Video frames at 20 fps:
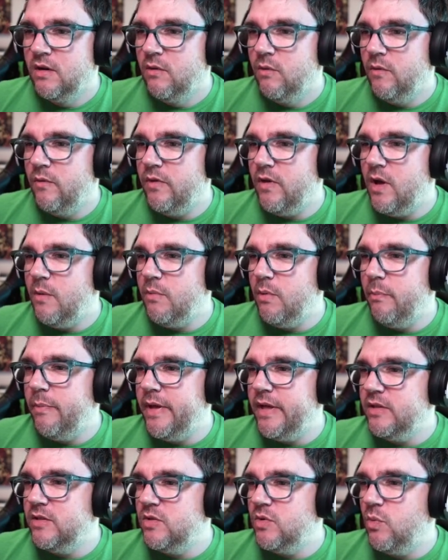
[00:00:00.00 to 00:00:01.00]
One of the humble
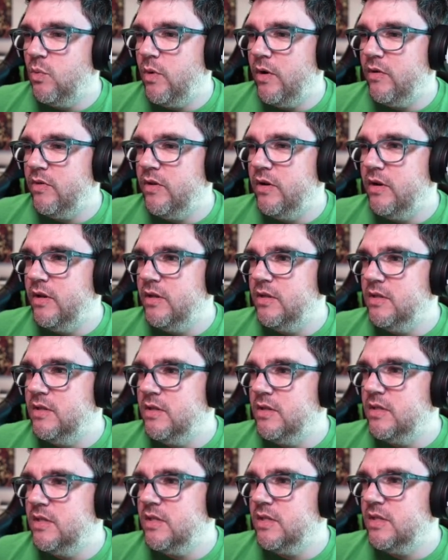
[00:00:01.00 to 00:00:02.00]
beds where the
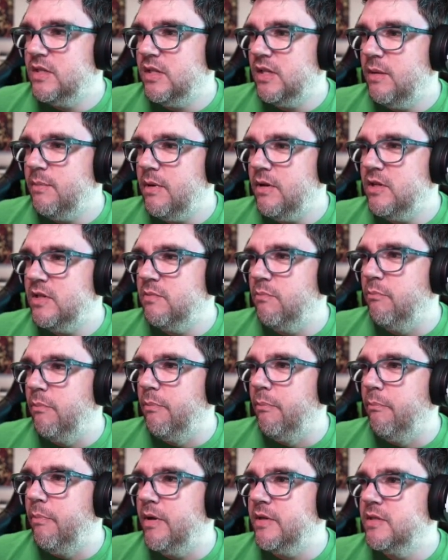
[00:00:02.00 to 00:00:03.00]
nuns sleep. I just
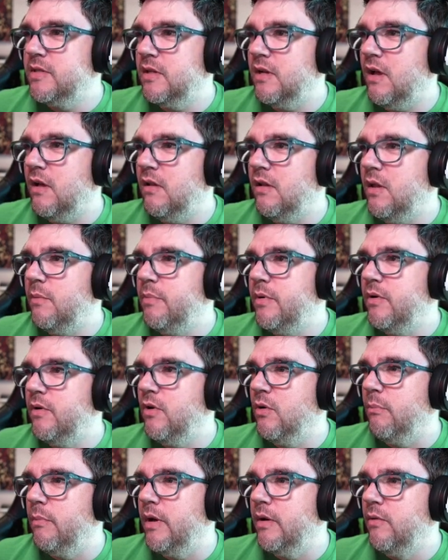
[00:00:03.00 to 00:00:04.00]
busted all up in
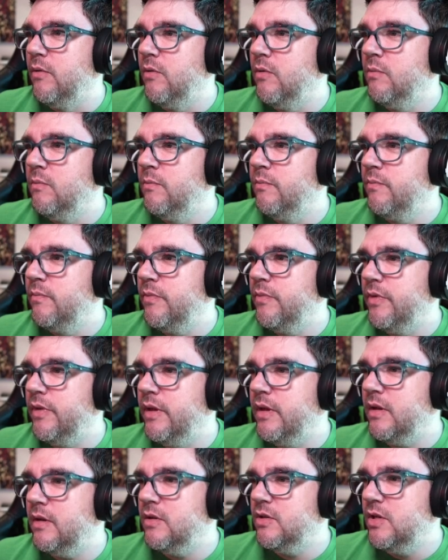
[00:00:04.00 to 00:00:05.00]
her bedroom.
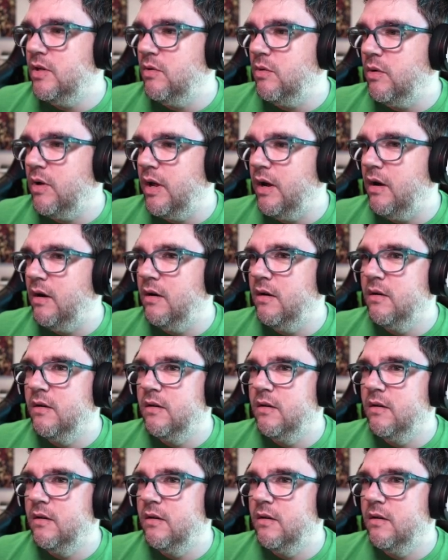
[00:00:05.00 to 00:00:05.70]
Like, she don't care.